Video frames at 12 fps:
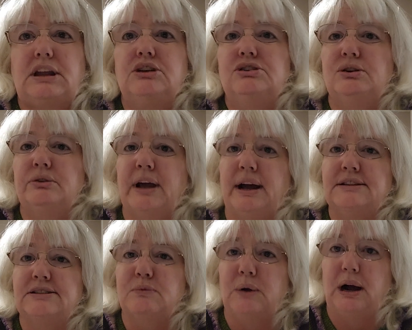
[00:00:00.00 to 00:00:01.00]
So
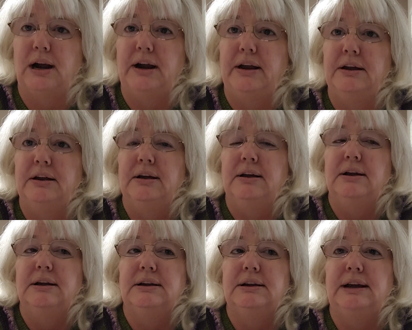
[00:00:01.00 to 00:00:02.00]
that's why
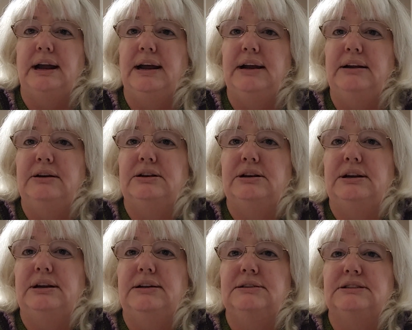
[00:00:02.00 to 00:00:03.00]
gauge
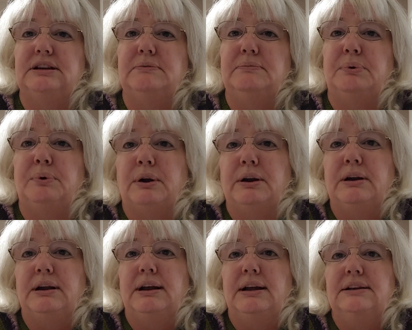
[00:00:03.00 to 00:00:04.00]
is important.
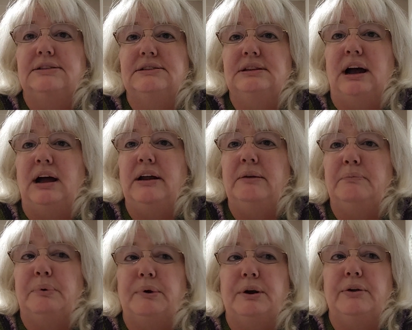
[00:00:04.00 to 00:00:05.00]
It's not
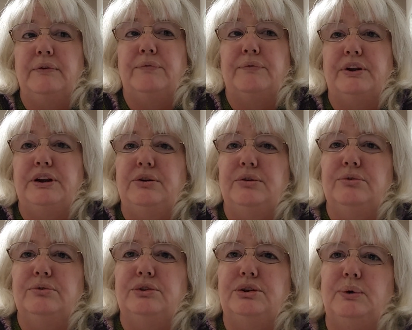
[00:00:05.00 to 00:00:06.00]
important for
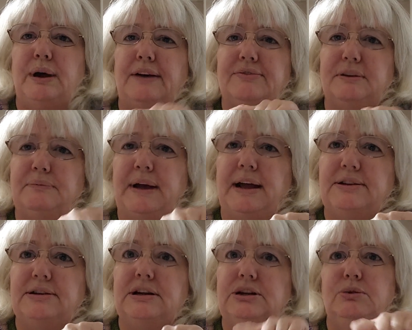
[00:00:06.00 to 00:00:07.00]
you have to
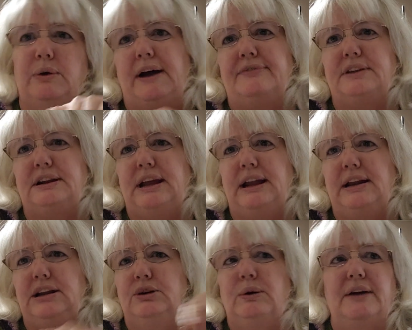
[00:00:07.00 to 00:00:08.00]
match it, you have to get
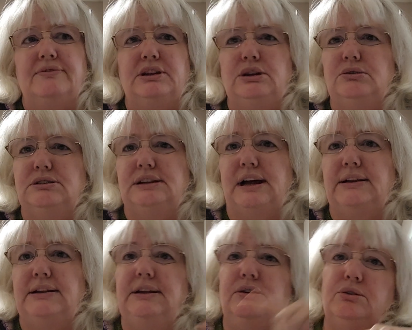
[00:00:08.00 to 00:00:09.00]
it, you have to use that
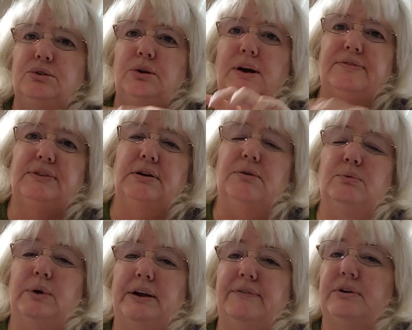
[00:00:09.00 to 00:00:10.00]
needle, you have to
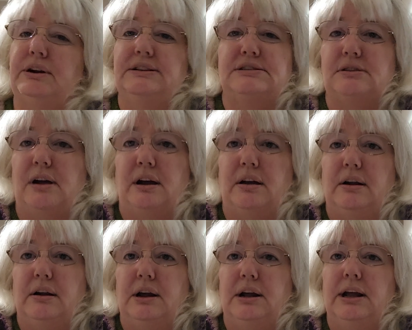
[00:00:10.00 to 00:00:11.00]
whatever. It's not.
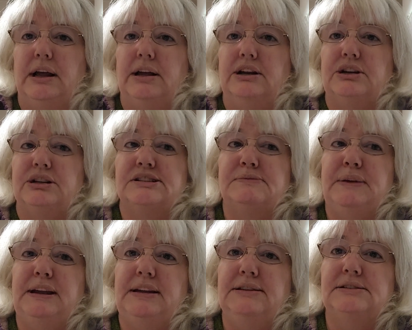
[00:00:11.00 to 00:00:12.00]
It just
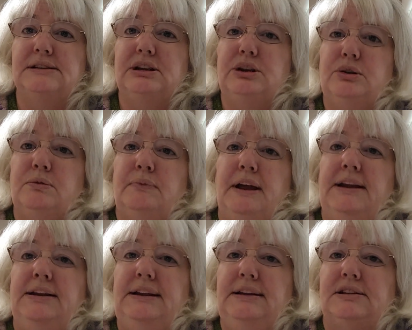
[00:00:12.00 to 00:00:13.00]
means that you may
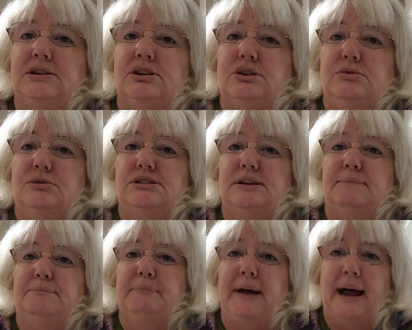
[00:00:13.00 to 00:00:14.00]
need to do
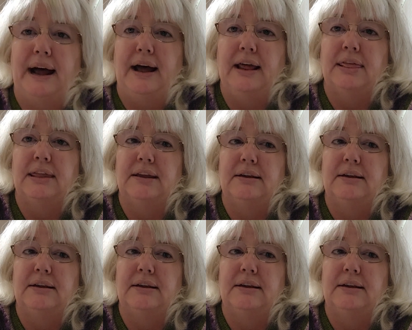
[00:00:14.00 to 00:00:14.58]
some math